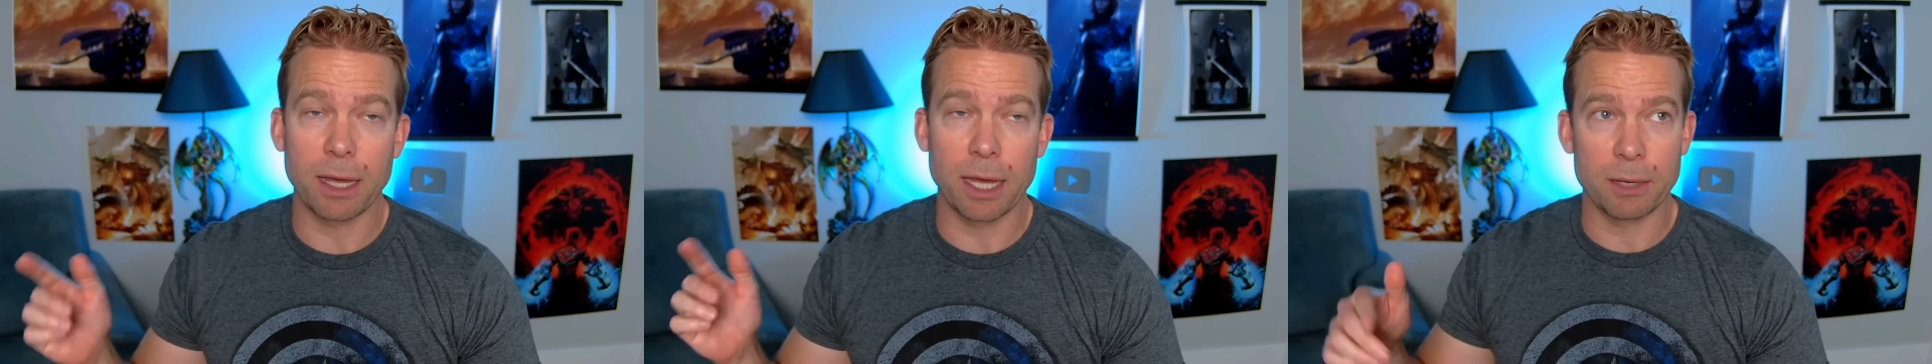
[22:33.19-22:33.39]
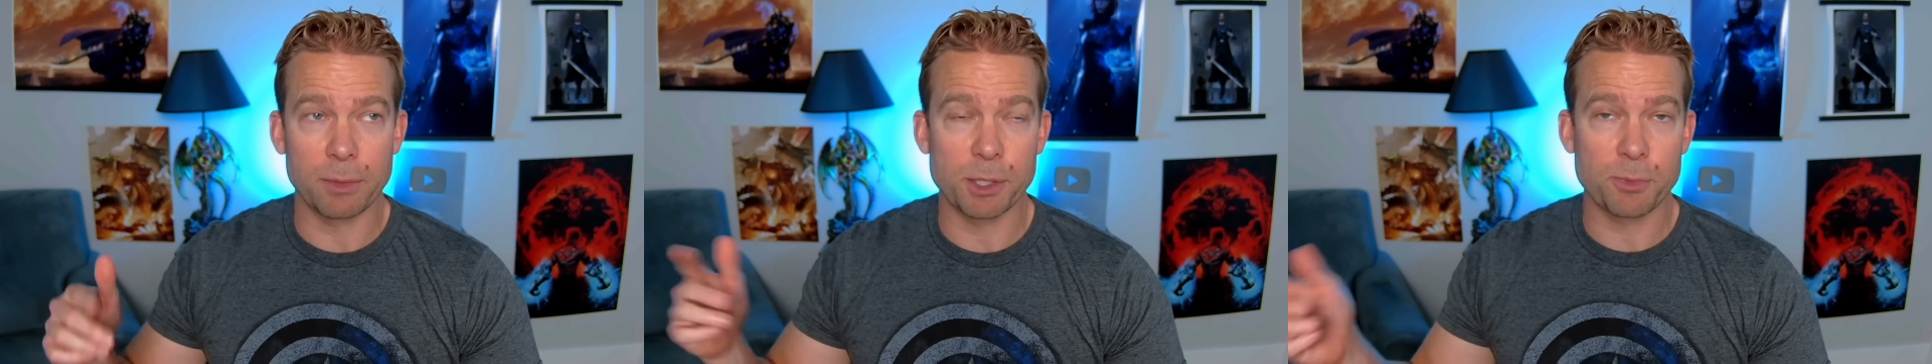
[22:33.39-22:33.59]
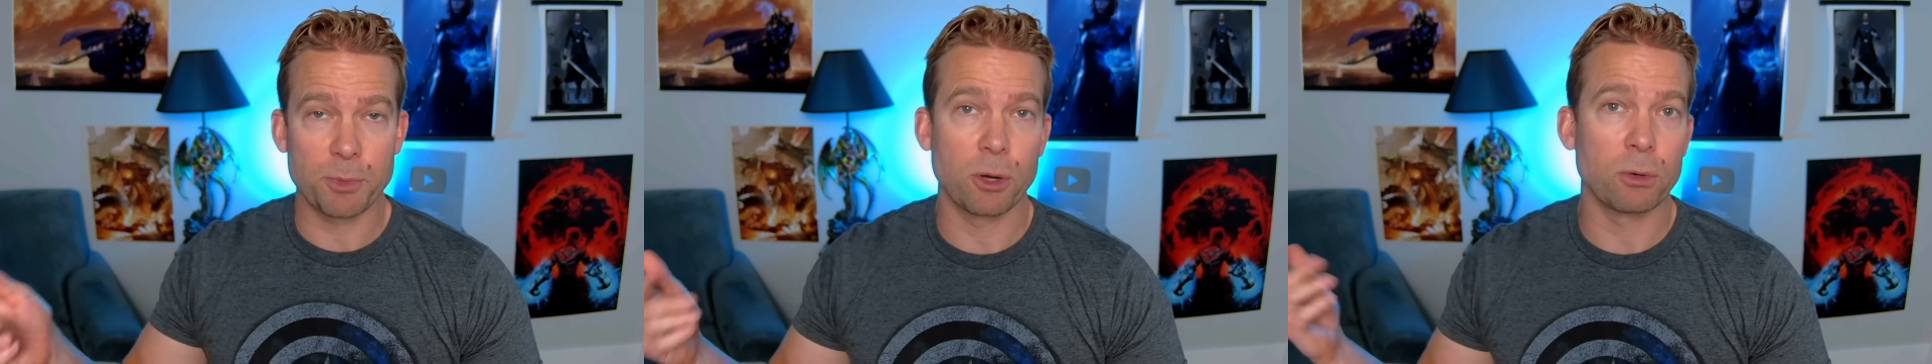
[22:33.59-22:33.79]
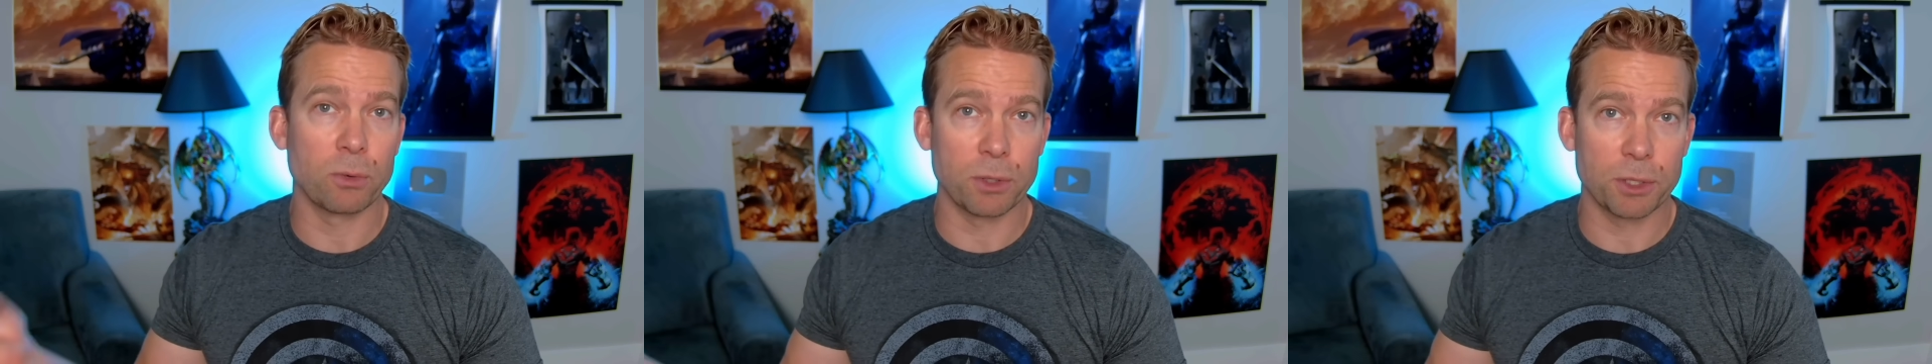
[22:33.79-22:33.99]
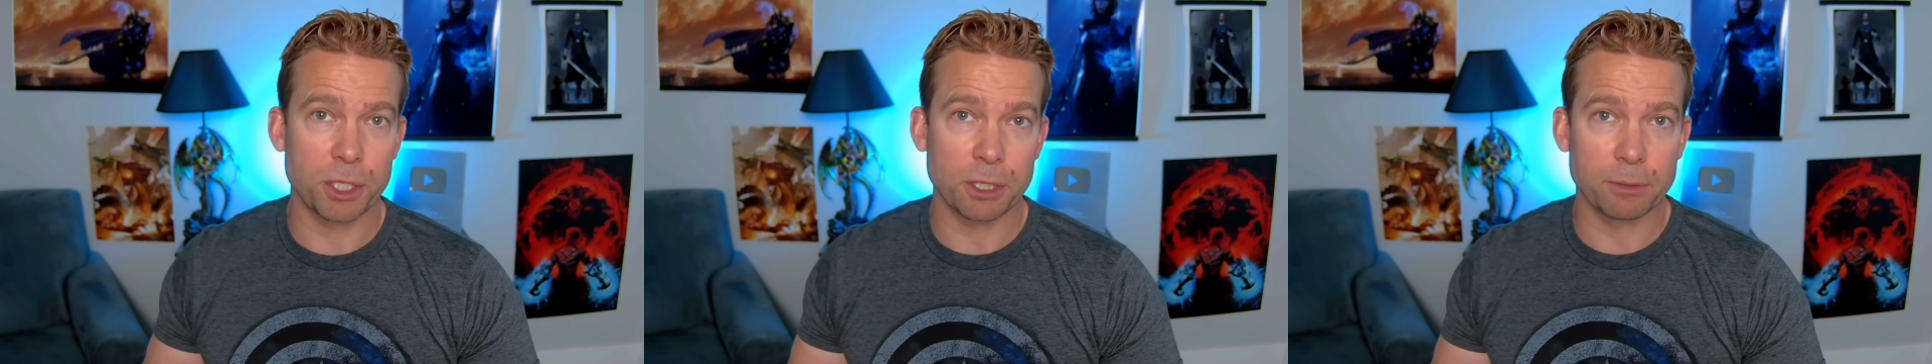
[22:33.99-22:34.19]
enemies prone
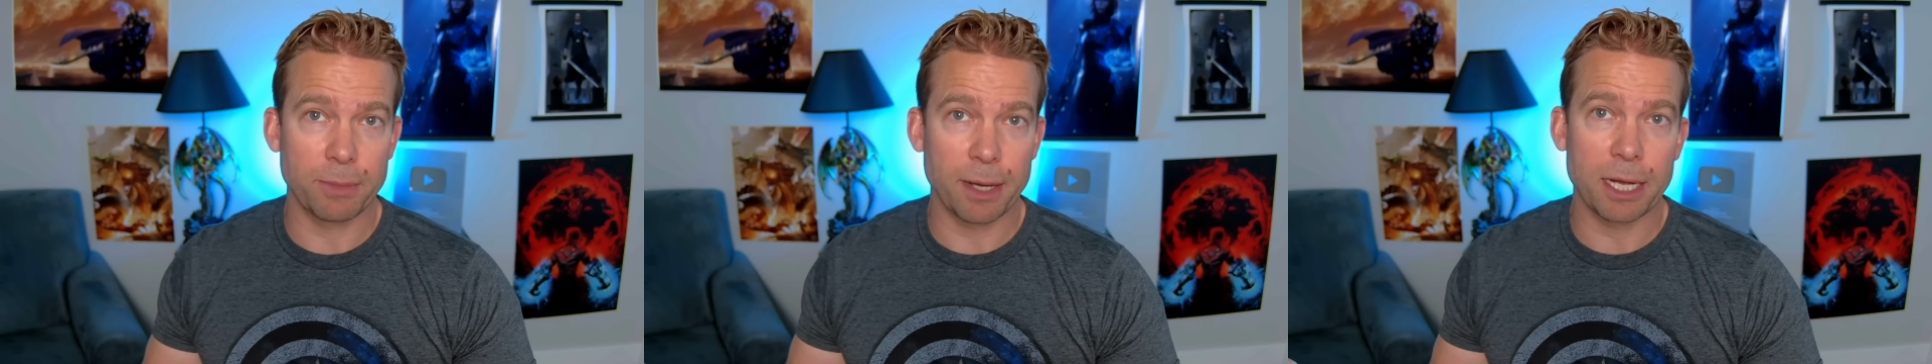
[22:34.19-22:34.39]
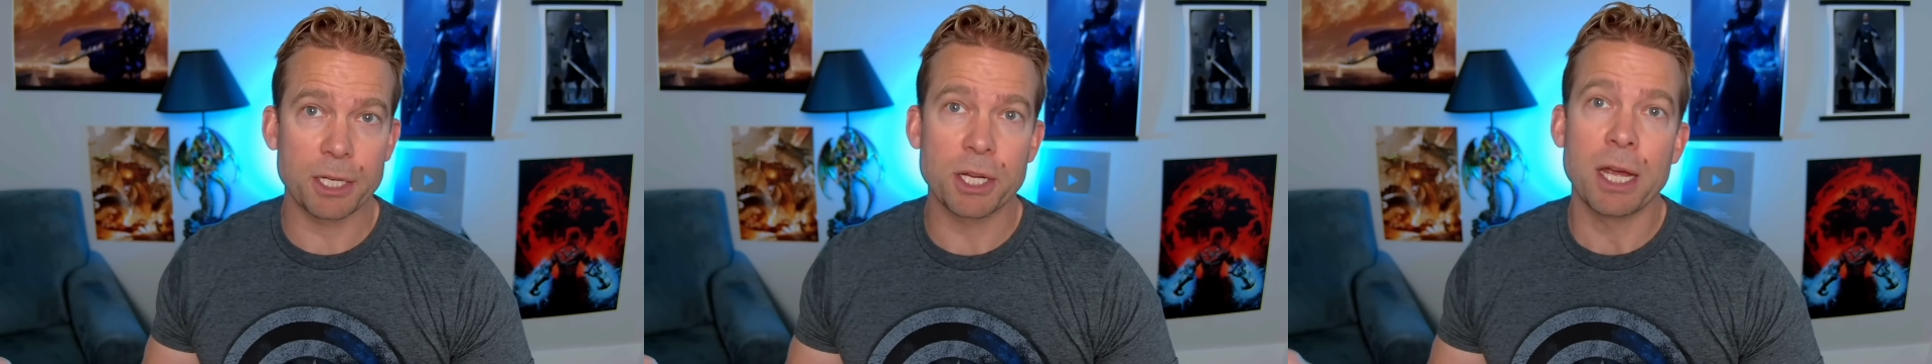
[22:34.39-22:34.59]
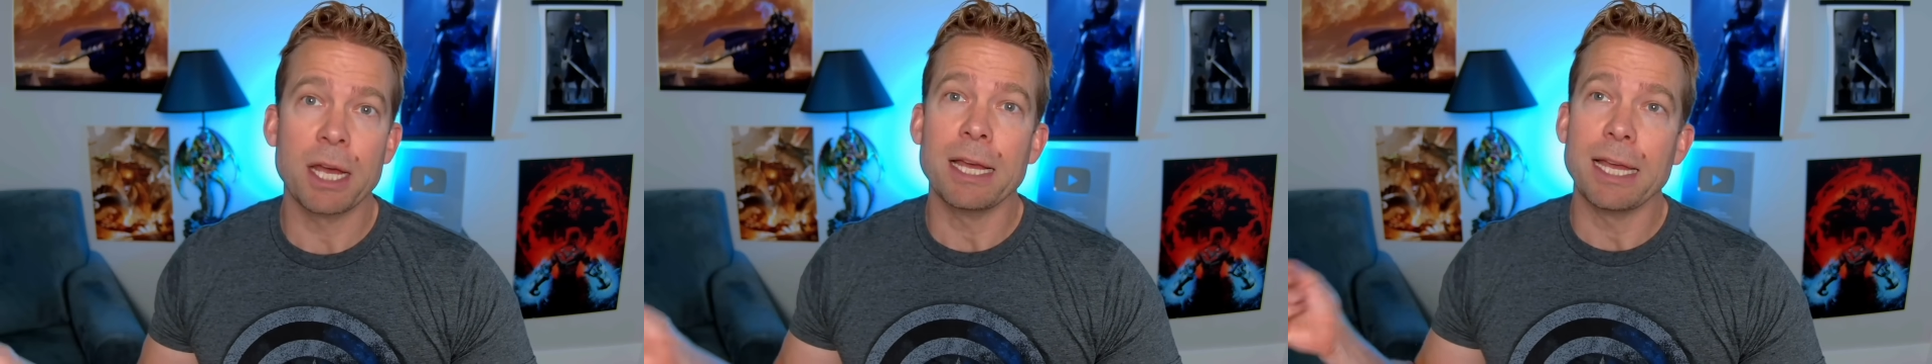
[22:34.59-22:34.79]
with Shield Bash,